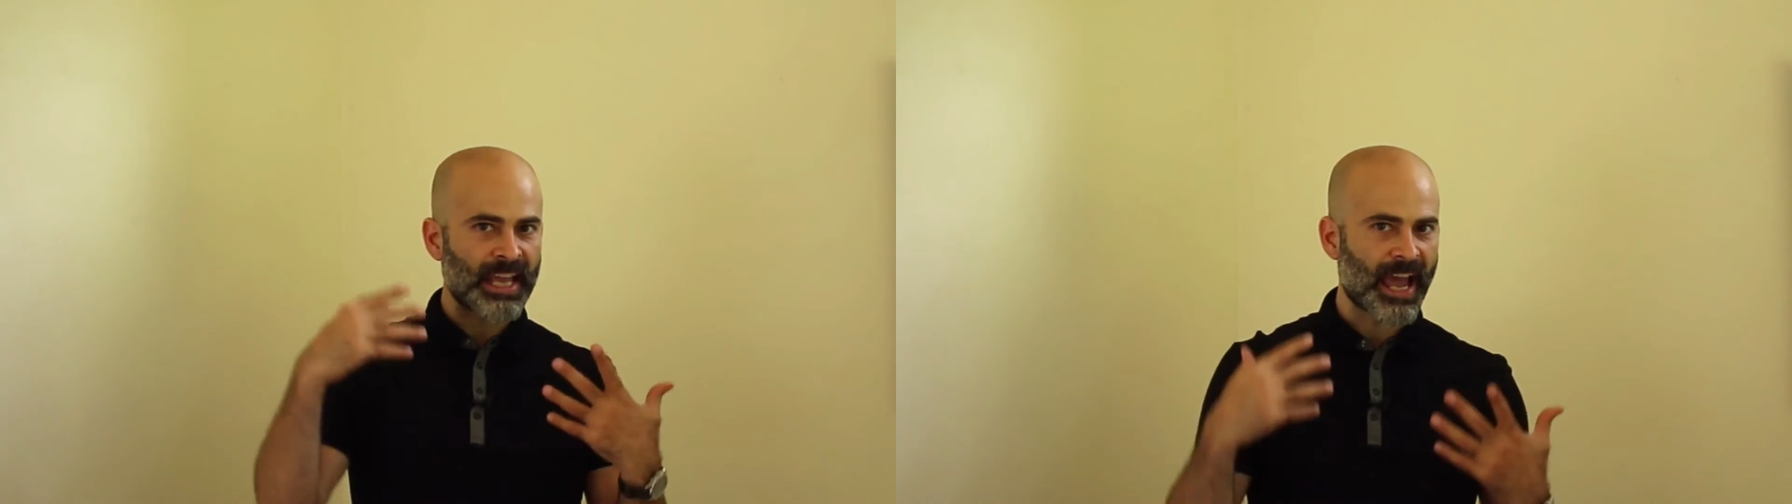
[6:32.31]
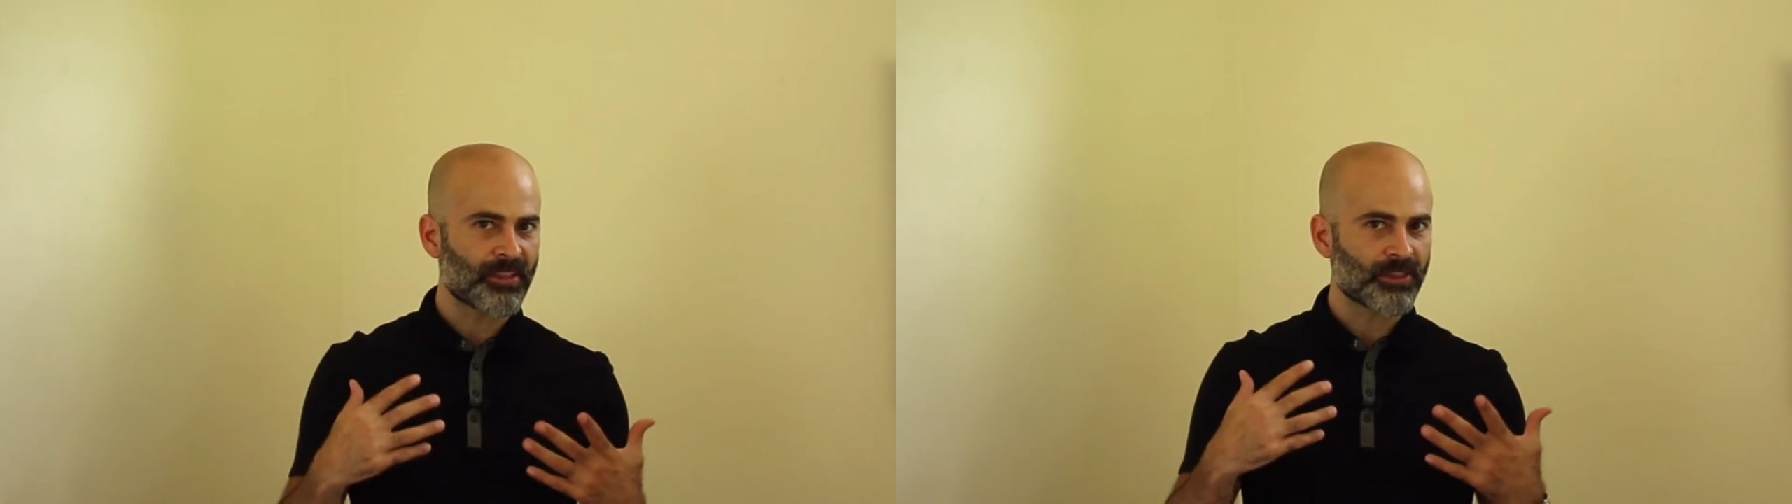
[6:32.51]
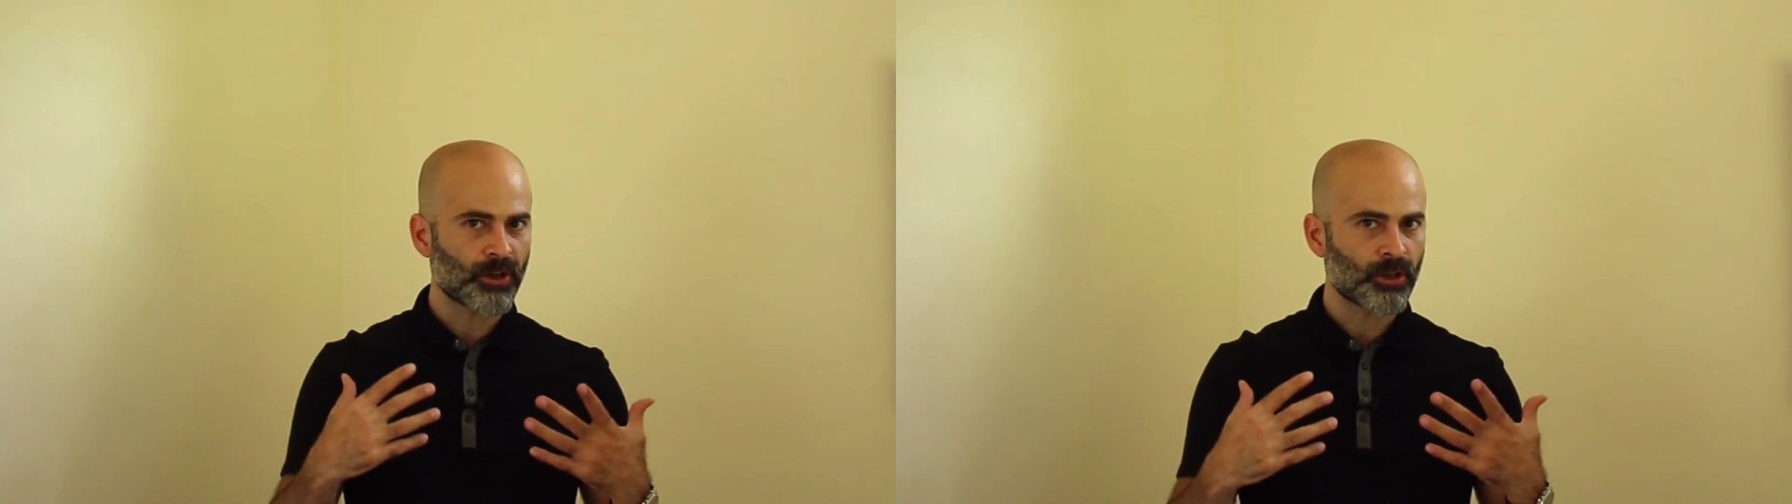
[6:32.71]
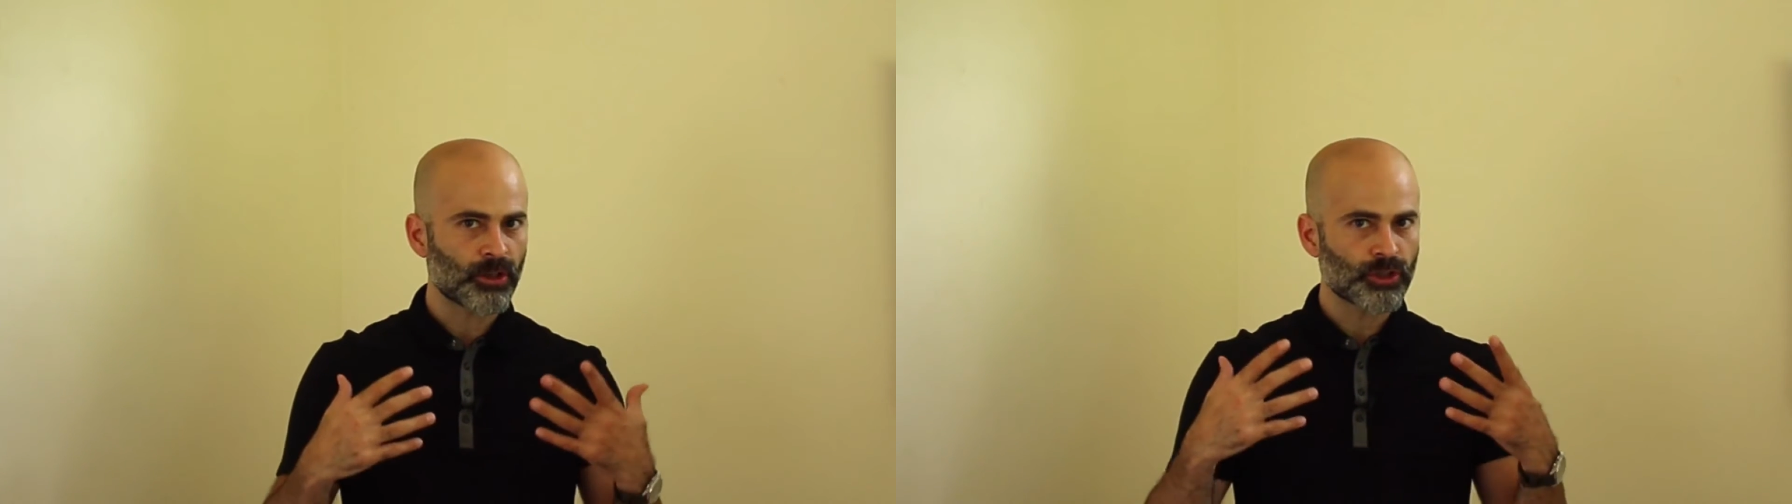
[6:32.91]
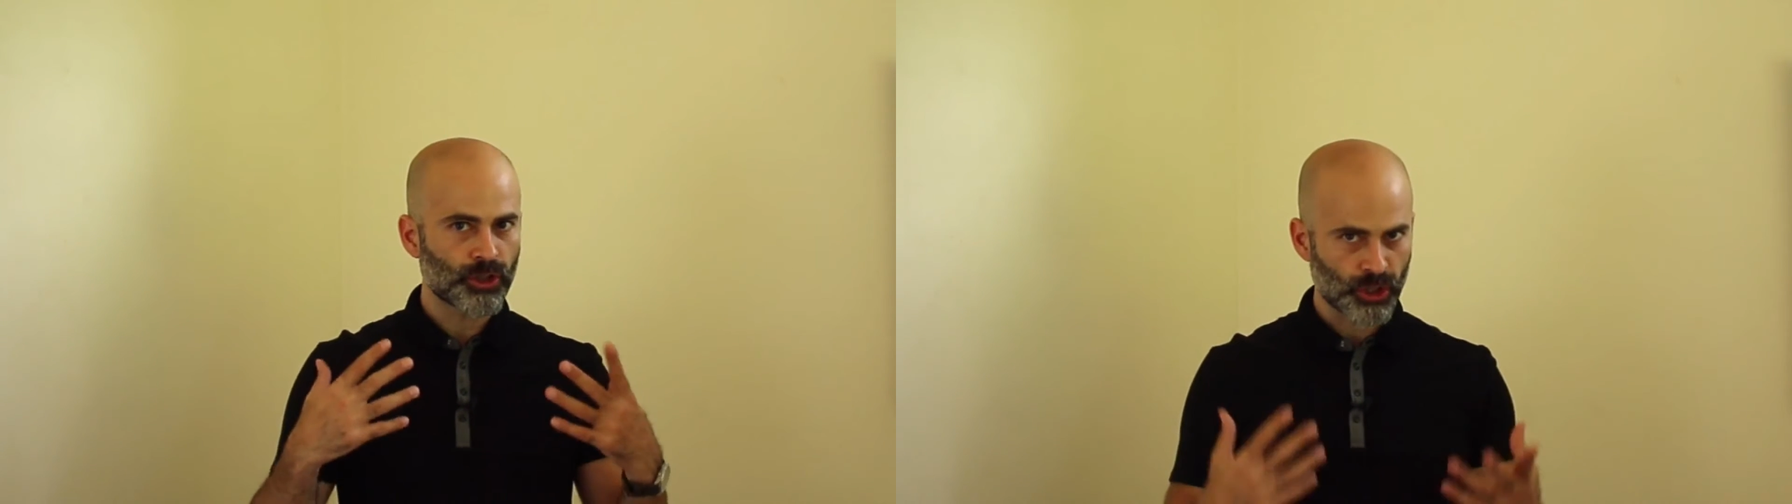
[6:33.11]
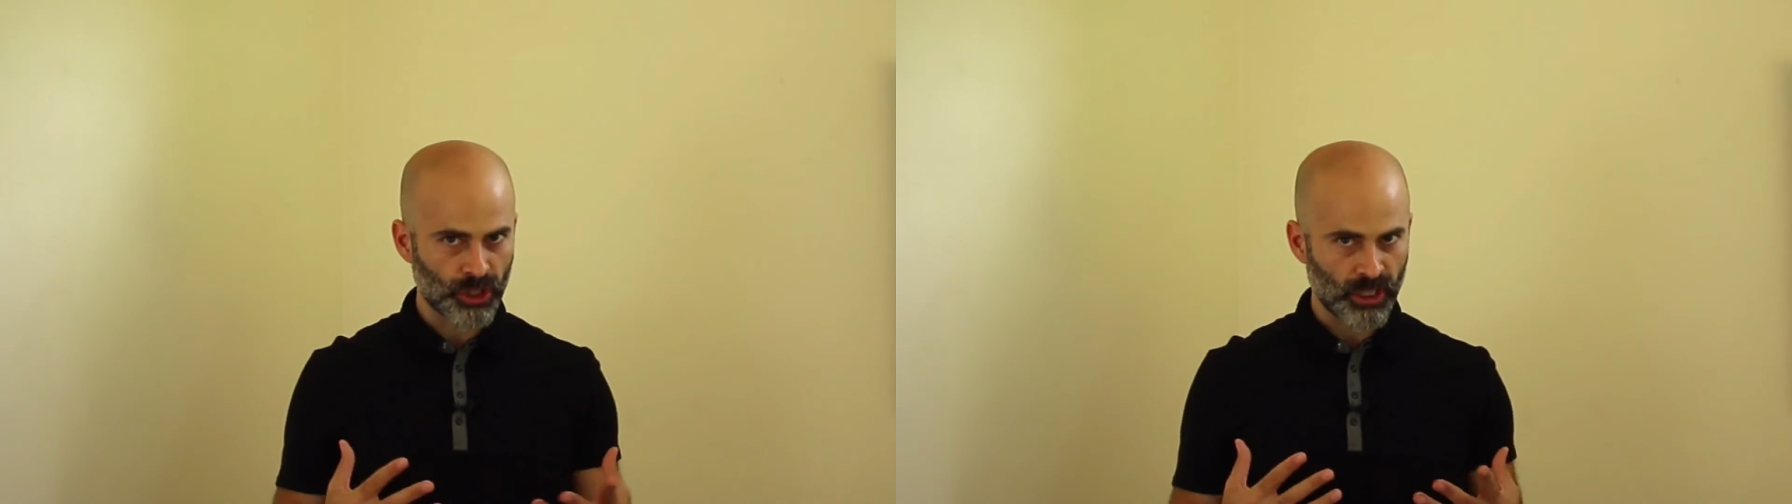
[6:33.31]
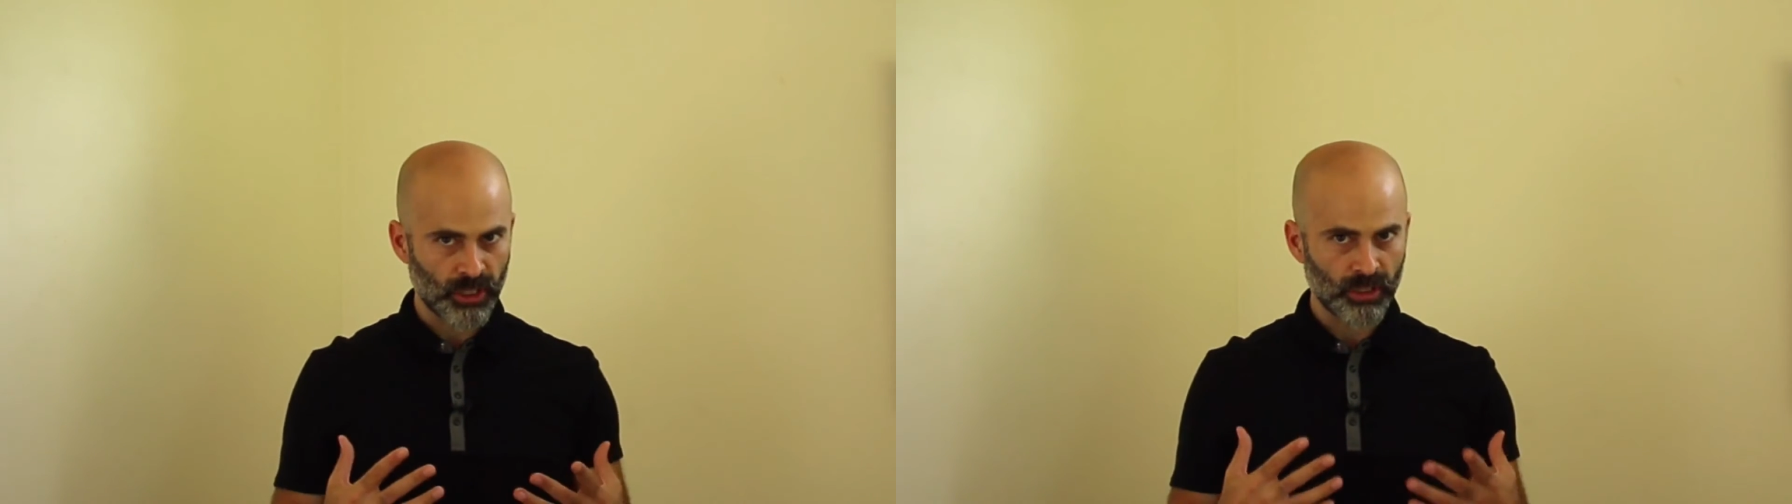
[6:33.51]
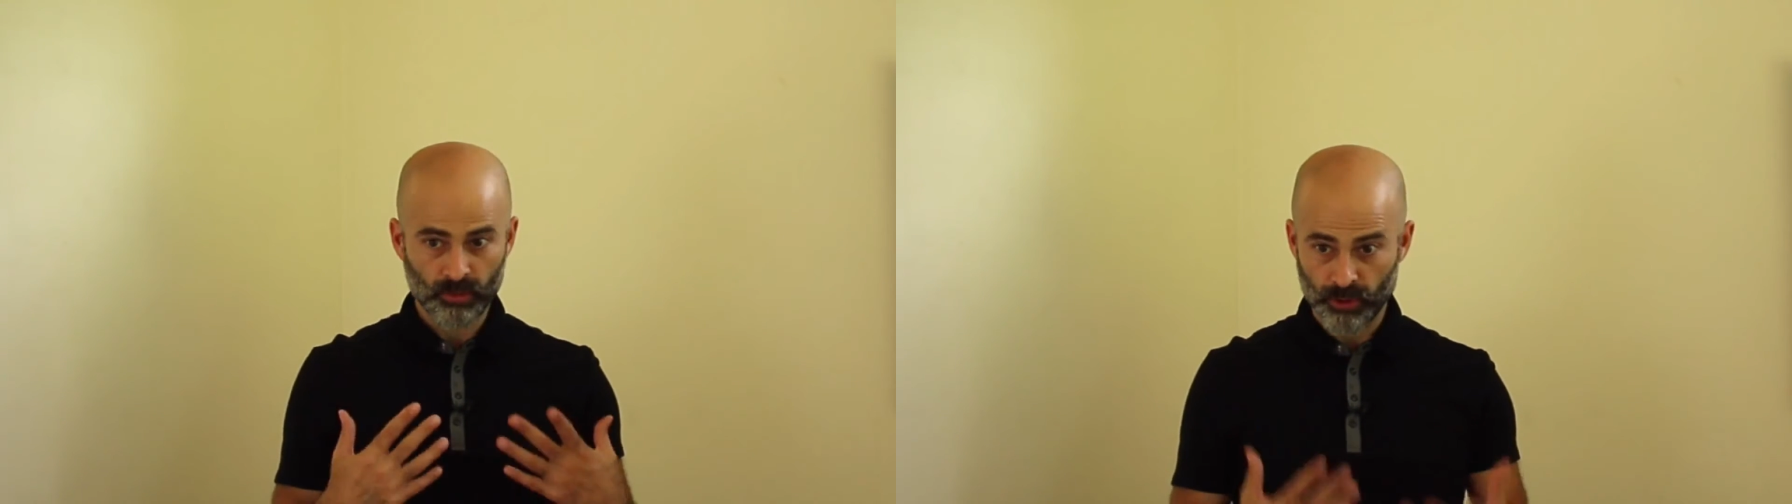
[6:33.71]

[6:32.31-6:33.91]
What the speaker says: gather Qi,